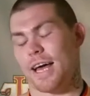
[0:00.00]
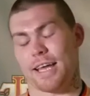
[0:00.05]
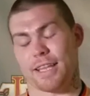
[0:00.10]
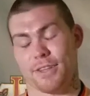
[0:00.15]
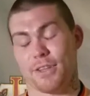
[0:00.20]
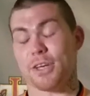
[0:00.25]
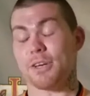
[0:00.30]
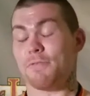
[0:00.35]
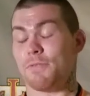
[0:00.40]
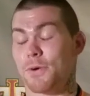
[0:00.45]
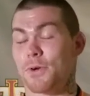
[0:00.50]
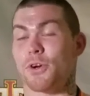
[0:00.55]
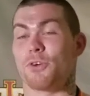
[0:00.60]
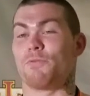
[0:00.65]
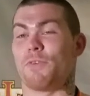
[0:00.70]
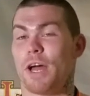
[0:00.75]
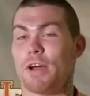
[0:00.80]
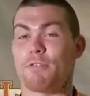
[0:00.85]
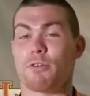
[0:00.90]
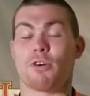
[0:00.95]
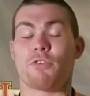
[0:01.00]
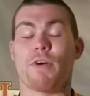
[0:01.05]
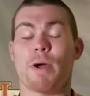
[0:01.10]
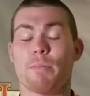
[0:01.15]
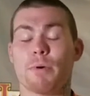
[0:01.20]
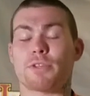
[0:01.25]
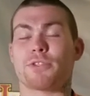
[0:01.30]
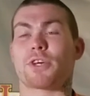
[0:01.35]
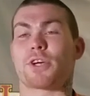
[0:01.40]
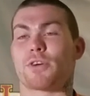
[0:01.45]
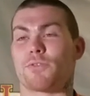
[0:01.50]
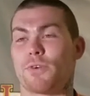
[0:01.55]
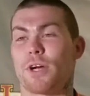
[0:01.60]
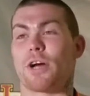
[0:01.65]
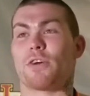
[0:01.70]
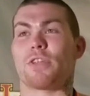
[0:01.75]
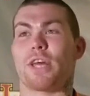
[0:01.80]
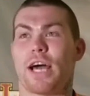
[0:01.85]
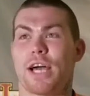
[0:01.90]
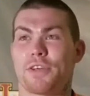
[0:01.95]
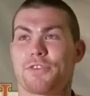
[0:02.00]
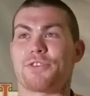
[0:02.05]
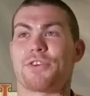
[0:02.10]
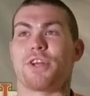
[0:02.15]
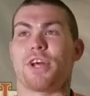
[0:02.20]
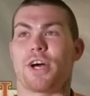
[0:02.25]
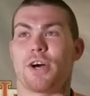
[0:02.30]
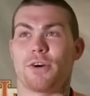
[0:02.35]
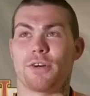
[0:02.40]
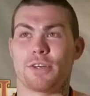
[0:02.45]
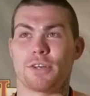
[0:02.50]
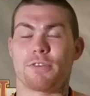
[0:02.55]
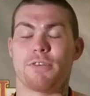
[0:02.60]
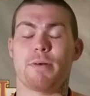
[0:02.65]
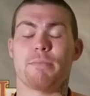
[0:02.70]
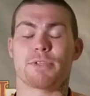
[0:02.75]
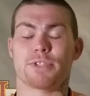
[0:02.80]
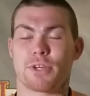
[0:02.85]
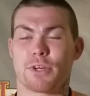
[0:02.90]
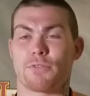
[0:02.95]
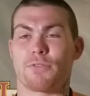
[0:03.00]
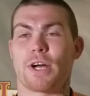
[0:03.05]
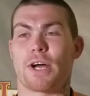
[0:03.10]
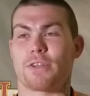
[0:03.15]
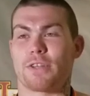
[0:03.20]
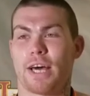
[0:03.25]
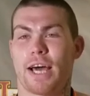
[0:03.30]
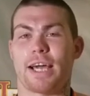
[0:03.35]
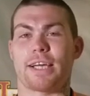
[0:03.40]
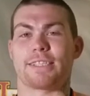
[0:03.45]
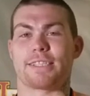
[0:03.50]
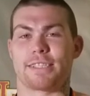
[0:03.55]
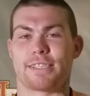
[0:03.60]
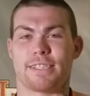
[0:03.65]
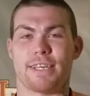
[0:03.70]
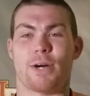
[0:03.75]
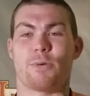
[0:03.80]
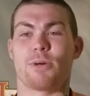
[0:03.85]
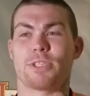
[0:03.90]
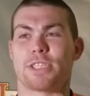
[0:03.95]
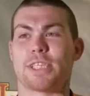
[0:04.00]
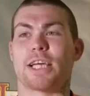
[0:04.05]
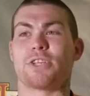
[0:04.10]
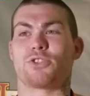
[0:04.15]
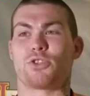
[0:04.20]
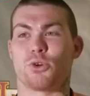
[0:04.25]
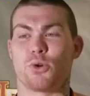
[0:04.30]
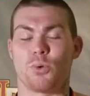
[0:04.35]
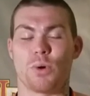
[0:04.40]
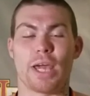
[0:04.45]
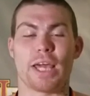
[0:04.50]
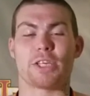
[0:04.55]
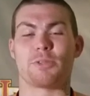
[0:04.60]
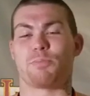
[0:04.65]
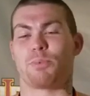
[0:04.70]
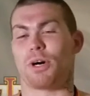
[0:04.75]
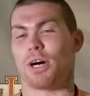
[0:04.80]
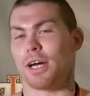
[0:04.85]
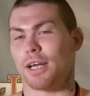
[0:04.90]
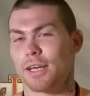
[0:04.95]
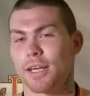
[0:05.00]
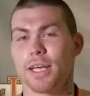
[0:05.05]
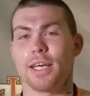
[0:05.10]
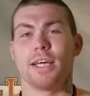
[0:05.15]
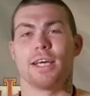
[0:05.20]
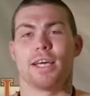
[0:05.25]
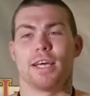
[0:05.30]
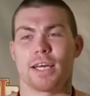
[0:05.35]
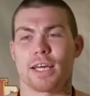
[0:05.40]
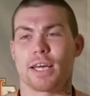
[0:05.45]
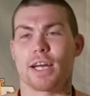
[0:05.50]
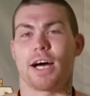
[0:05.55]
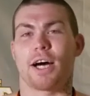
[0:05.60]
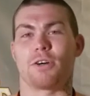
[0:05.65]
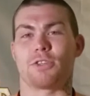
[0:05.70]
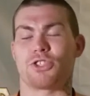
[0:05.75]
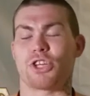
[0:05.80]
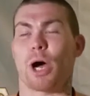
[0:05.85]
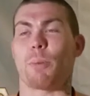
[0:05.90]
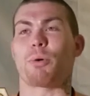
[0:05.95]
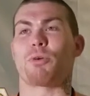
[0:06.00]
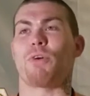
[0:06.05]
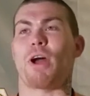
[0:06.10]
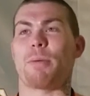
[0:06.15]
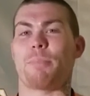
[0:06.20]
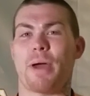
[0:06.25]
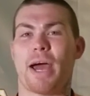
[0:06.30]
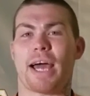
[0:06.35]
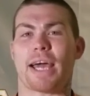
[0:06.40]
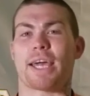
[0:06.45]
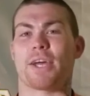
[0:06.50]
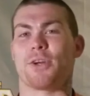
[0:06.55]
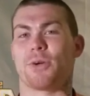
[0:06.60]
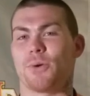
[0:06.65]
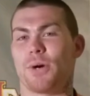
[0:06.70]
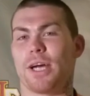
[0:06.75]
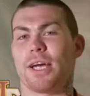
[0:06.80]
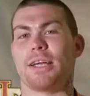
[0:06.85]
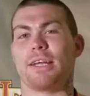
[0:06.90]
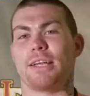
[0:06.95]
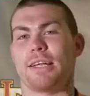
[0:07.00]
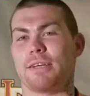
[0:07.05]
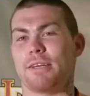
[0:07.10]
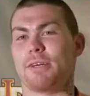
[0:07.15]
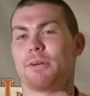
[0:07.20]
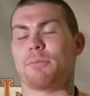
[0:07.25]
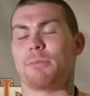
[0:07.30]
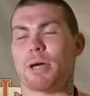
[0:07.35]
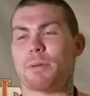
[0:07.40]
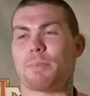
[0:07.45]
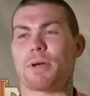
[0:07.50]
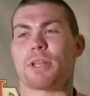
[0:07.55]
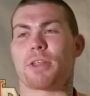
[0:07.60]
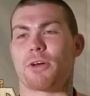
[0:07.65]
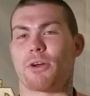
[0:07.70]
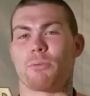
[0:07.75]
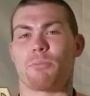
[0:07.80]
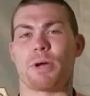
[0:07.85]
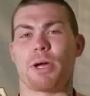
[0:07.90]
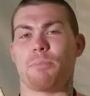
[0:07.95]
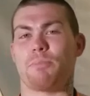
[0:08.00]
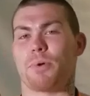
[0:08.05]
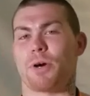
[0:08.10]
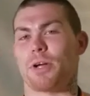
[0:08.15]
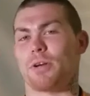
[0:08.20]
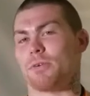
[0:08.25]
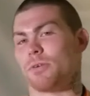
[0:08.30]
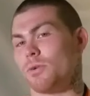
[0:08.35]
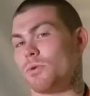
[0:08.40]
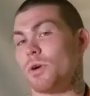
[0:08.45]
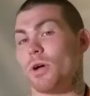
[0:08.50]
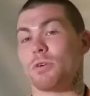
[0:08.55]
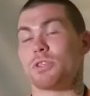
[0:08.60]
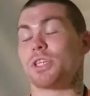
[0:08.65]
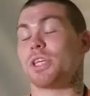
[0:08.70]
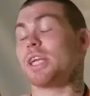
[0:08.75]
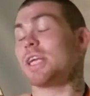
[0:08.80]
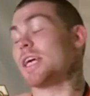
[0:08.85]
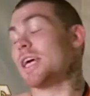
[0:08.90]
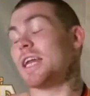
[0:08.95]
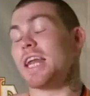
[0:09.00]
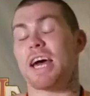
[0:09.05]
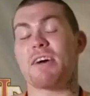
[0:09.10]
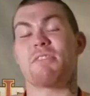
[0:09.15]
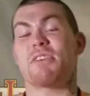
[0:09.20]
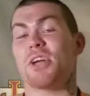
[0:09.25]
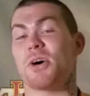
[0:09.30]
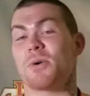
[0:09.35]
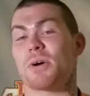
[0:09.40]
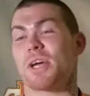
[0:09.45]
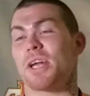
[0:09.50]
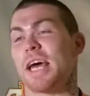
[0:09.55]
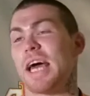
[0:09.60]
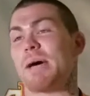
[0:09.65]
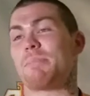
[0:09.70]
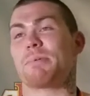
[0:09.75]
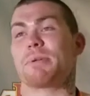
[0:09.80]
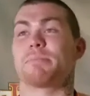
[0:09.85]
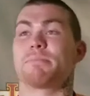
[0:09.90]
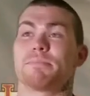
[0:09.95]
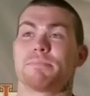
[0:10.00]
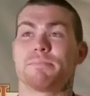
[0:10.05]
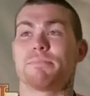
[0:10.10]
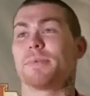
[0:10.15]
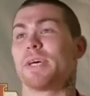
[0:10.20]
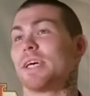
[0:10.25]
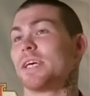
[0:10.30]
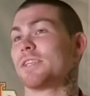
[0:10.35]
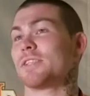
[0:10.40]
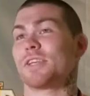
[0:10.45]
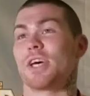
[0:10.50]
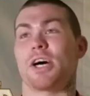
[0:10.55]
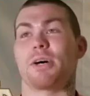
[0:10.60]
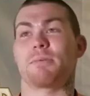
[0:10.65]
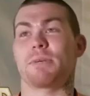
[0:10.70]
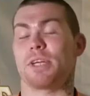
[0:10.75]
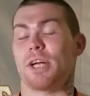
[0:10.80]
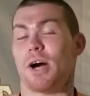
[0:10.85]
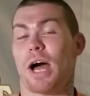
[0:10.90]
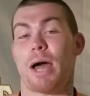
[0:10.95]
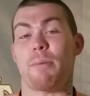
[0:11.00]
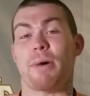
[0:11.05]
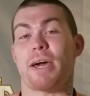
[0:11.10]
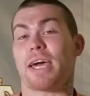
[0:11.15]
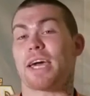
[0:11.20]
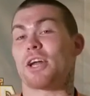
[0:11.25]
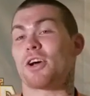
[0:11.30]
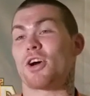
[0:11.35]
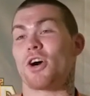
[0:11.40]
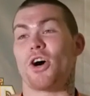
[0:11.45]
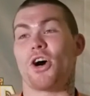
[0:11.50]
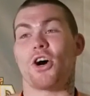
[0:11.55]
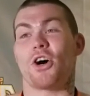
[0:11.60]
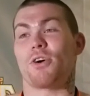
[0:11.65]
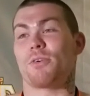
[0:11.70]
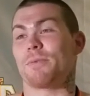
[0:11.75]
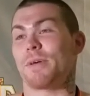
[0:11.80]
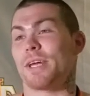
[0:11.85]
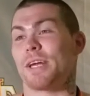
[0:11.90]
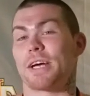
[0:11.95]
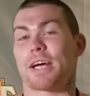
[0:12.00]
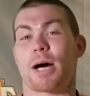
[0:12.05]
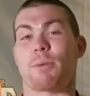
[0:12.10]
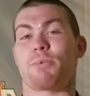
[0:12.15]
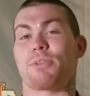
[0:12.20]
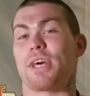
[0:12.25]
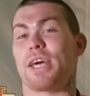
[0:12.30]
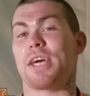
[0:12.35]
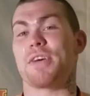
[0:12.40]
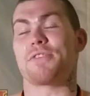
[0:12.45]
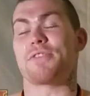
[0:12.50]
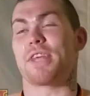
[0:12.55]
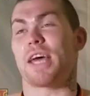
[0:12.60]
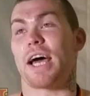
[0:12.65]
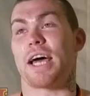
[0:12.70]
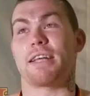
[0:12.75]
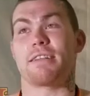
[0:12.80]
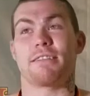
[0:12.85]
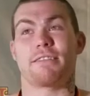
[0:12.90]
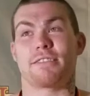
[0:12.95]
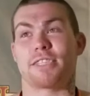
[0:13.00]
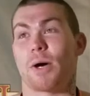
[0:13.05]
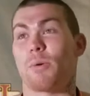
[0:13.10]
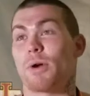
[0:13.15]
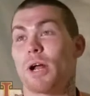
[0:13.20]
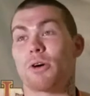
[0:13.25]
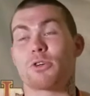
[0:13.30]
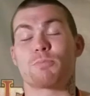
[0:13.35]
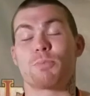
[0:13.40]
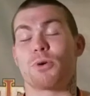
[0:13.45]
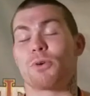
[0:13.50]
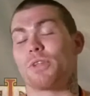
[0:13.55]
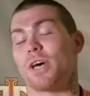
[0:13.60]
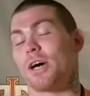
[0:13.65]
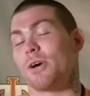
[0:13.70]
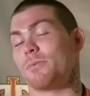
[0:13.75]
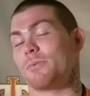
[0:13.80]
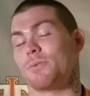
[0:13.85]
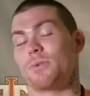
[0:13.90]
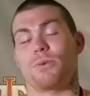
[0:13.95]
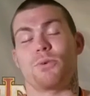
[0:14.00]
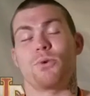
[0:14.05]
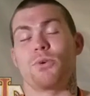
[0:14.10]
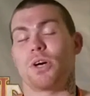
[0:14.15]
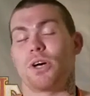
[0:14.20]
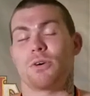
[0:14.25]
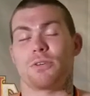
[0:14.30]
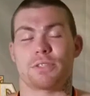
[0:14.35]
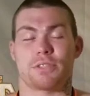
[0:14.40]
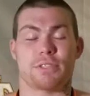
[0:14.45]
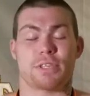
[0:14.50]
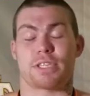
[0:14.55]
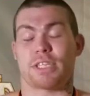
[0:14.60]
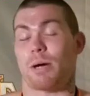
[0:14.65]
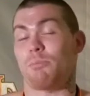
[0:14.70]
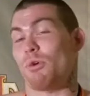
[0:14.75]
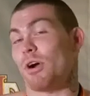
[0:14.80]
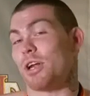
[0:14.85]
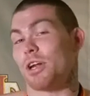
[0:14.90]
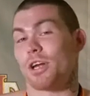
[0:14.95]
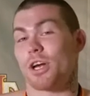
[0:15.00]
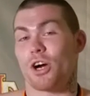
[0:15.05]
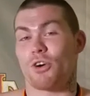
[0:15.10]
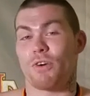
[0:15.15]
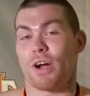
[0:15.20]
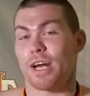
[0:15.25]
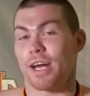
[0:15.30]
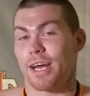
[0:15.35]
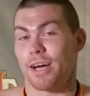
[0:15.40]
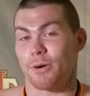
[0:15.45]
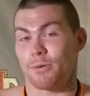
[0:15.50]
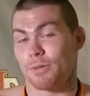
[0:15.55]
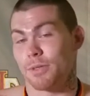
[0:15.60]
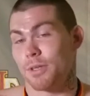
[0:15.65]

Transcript: Looking for November. November's looking real nice, November's looking real nice. I would say 2 weeks, but, jumping right back into it, might be a little bit, but who knows? You never know what could happen. So, I might get a call in a couple days that someone else pulled out. Who knows? Because I'm ready to go right now.